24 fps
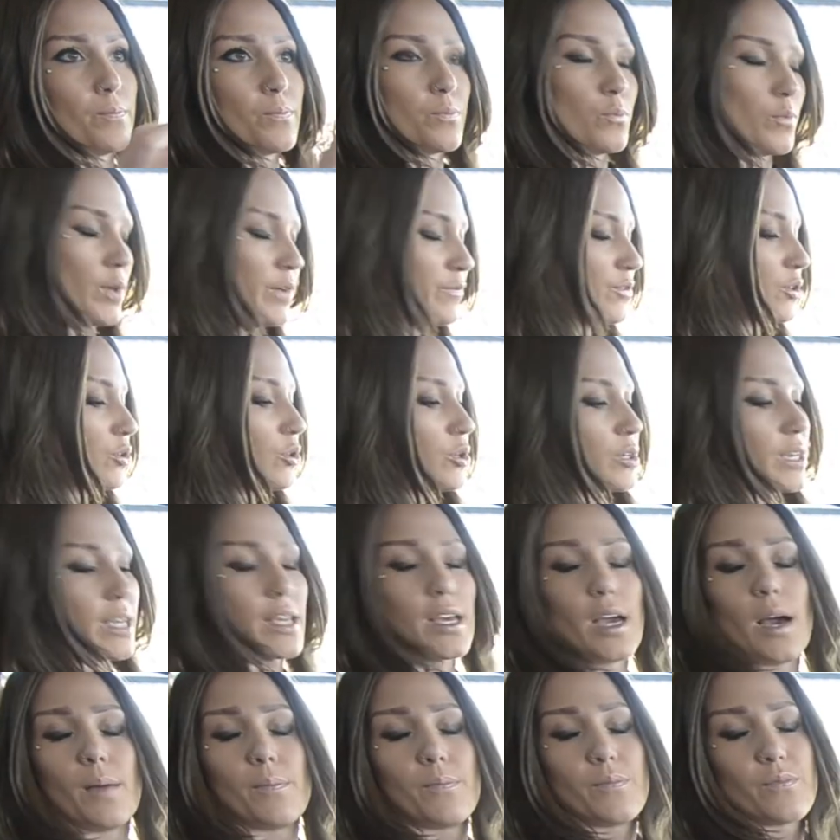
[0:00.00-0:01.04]
if you're looking
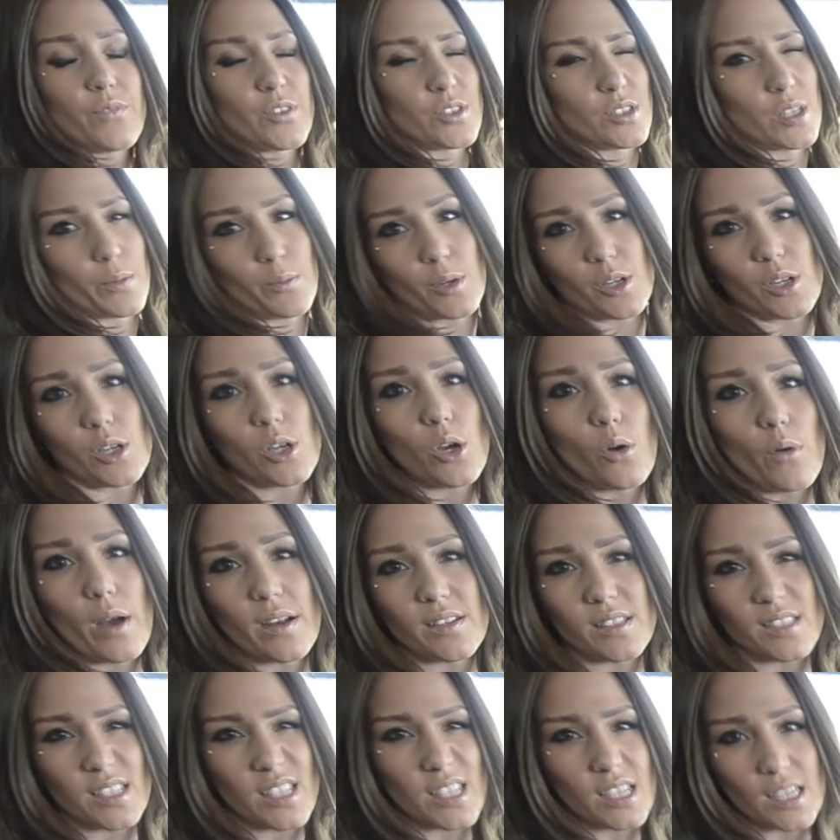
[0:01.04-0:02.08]
up for somewhere to go out
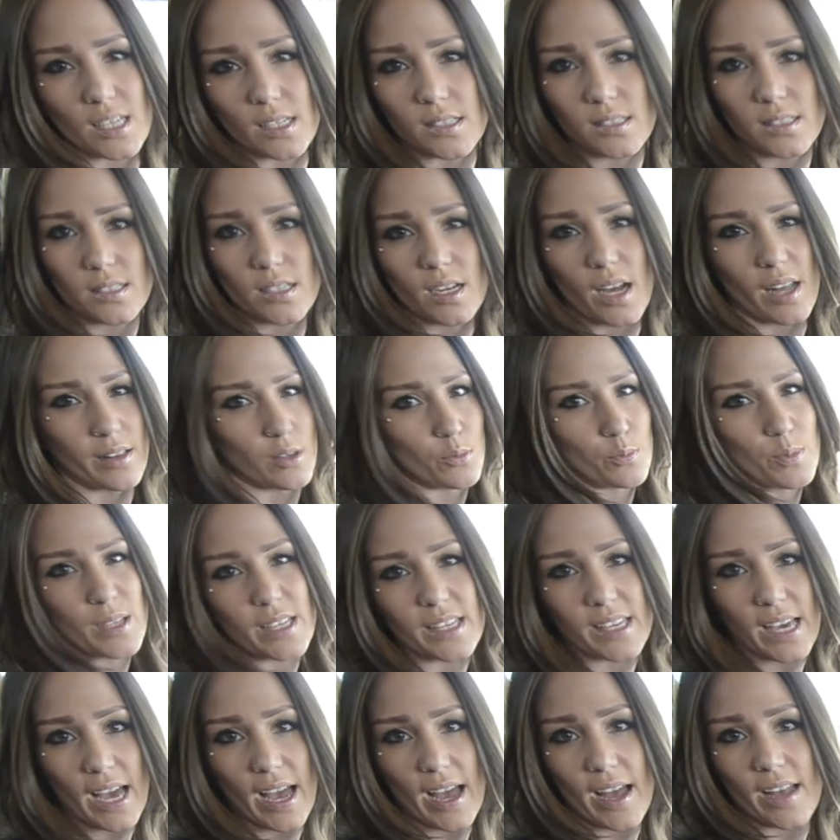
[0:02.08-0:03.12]
to eat on the
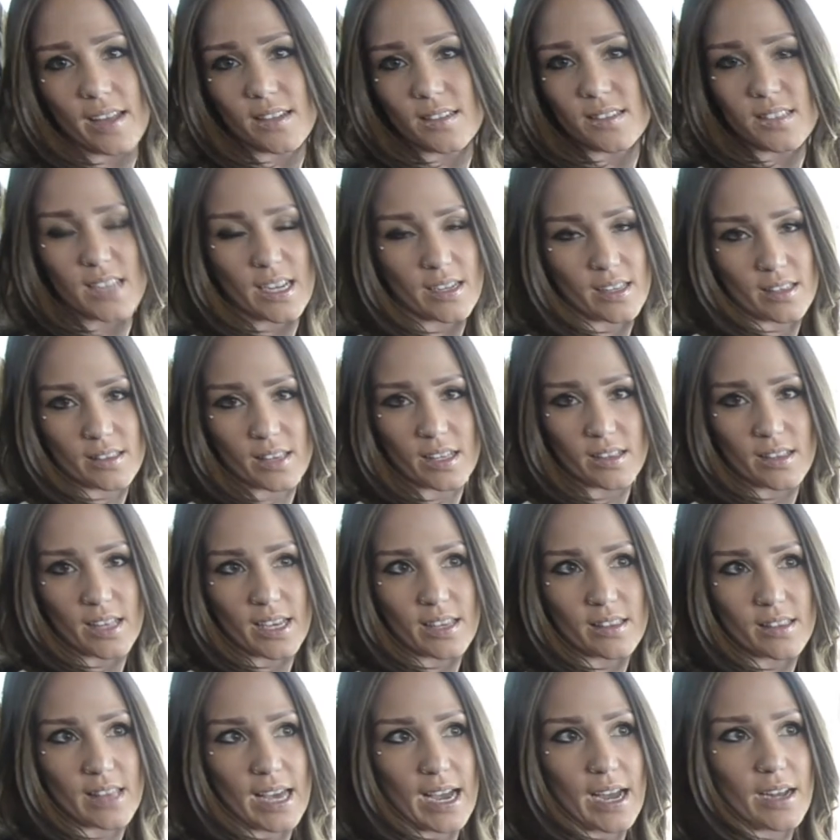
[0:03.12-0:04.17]
weekends, anything
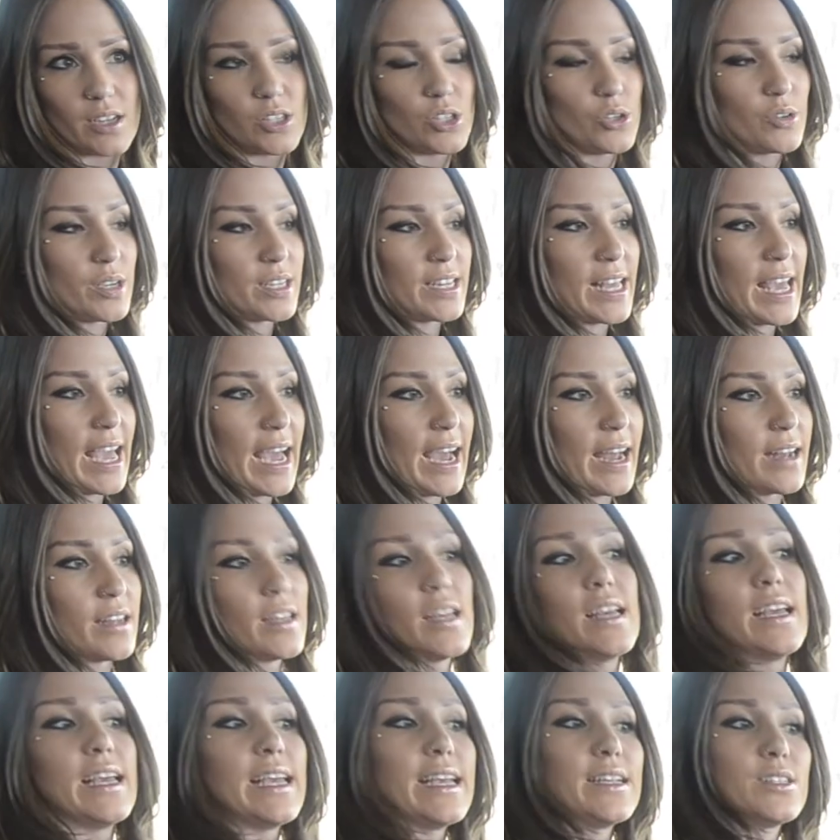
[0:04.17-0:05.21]
like that, you can add
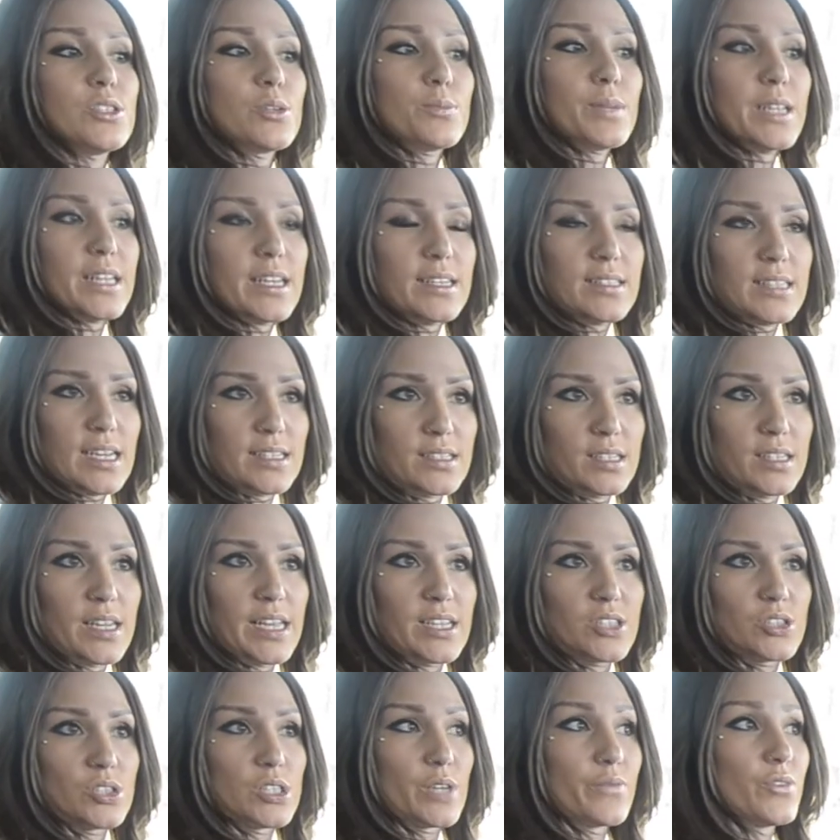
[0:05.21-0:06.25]
intermediate
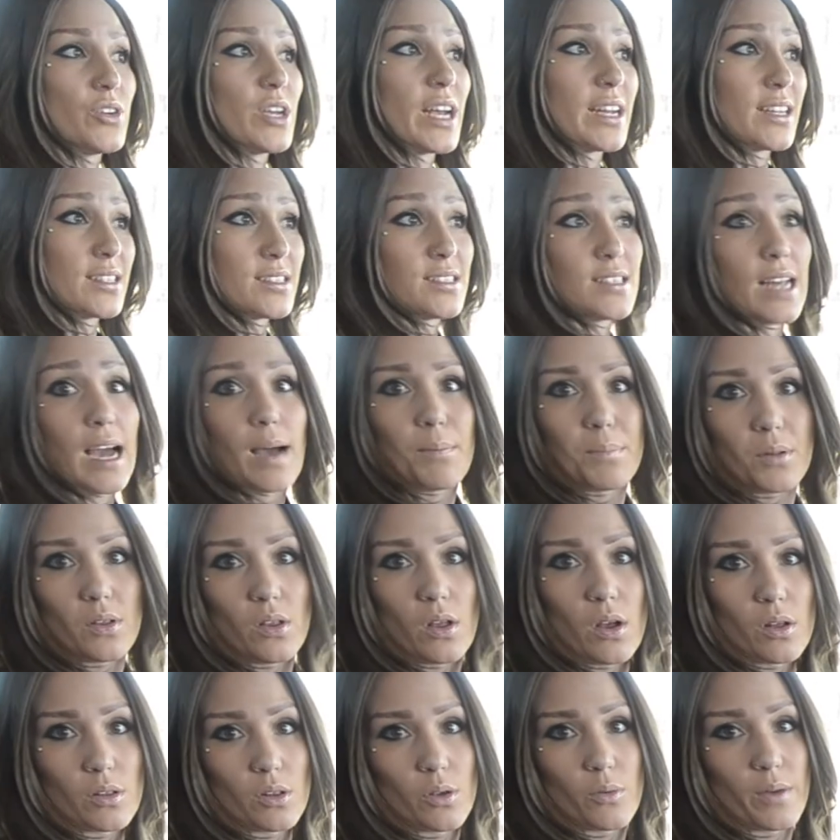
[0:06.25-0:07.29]
destinations if you got to stop
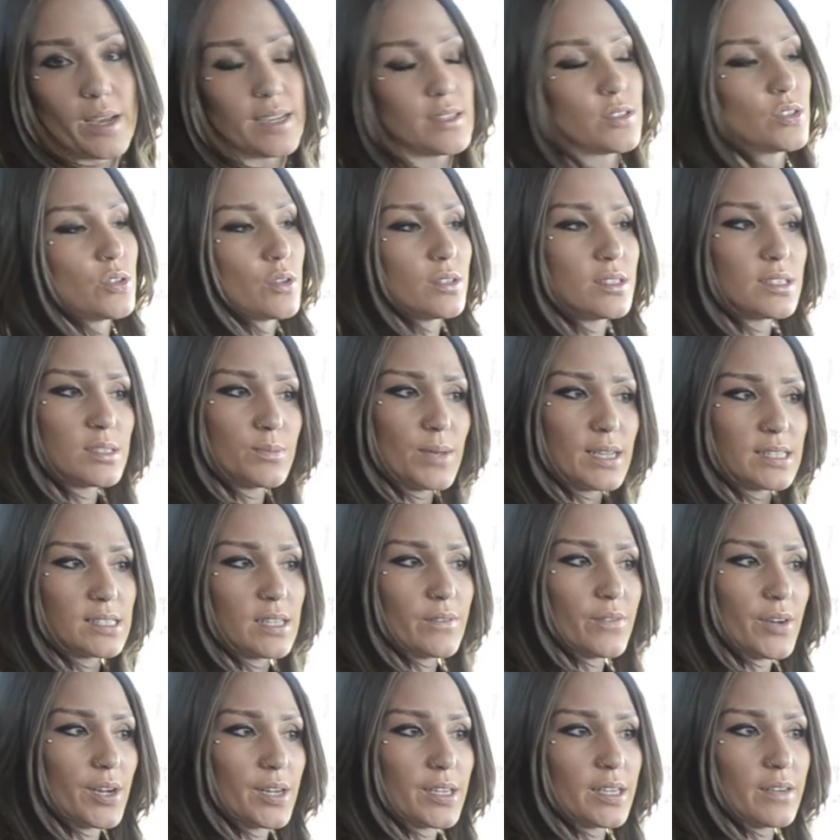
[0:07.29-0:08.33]
along the way. So this makes
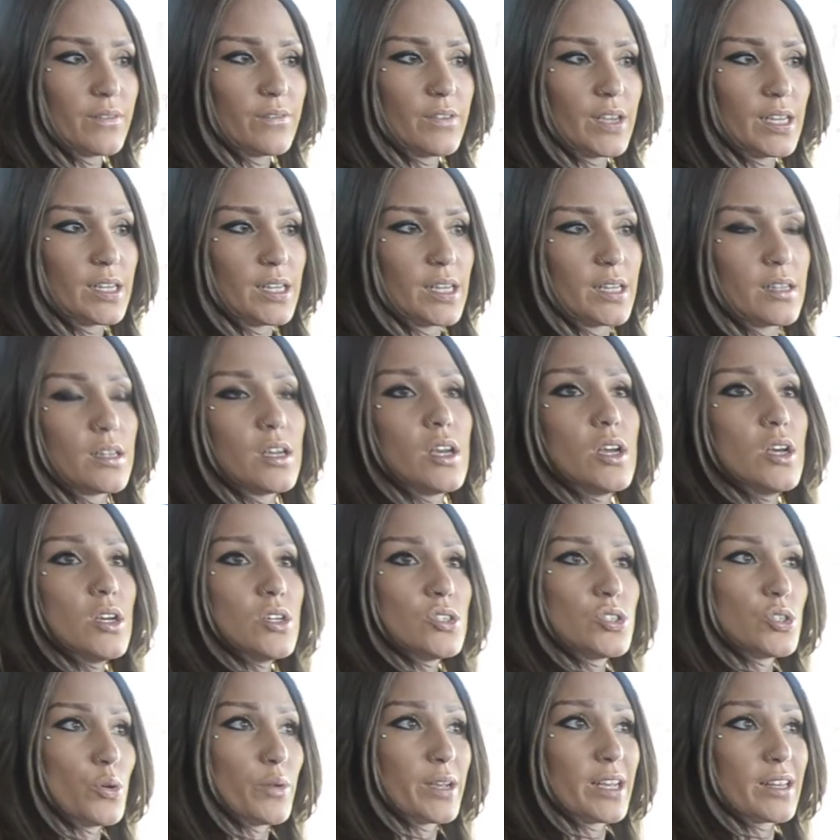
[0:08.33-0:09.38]
it very convenient,
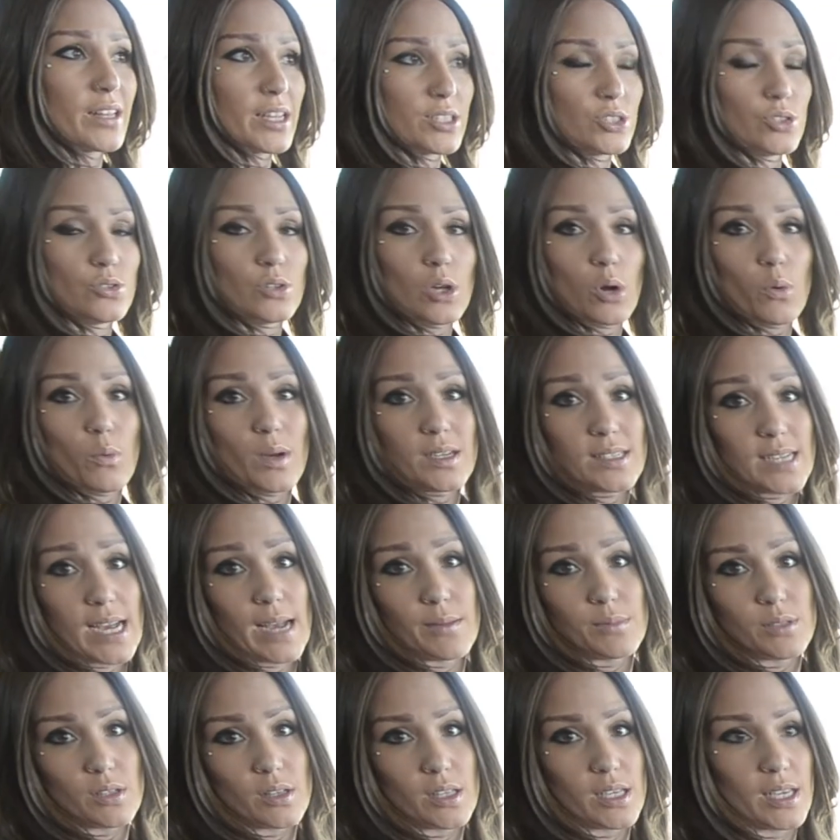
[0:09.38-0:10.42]
so it can let you know what time
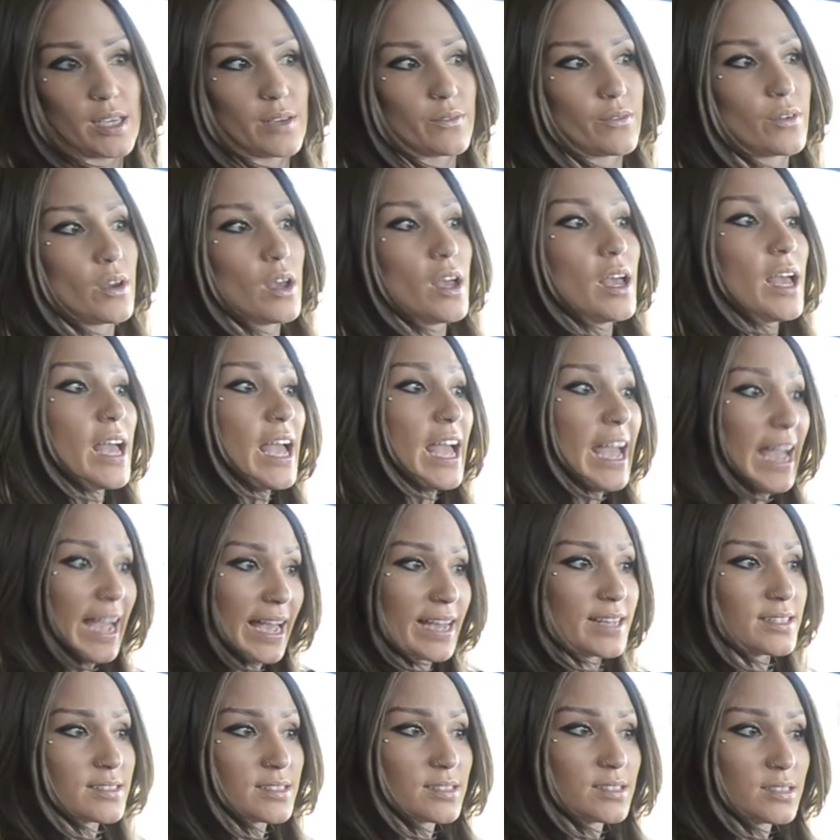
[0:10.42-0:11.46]
to leave,
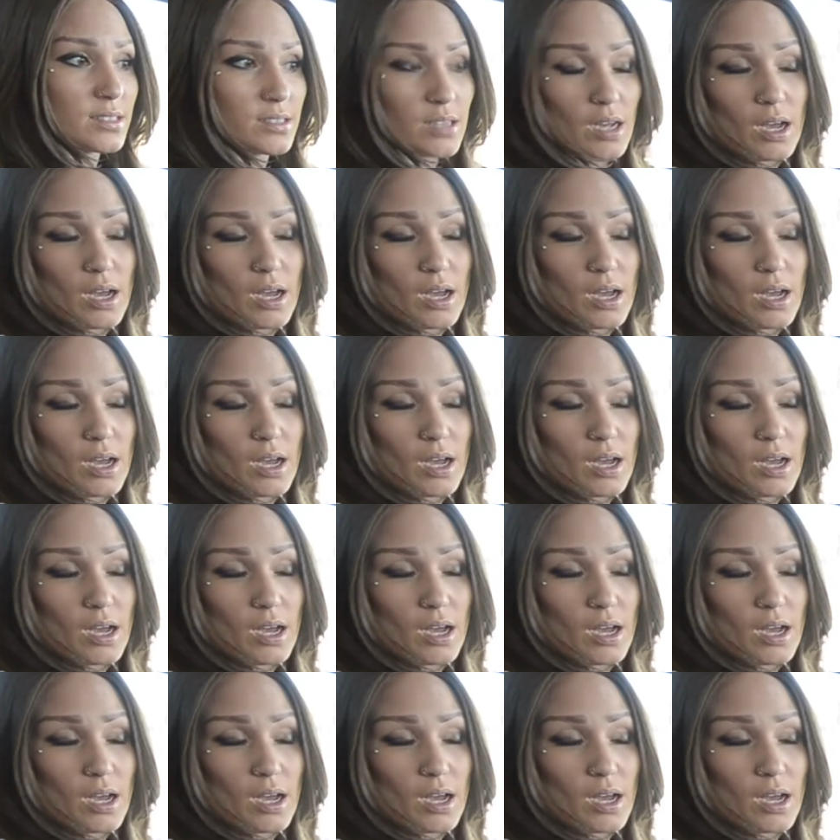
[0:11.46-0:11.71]
as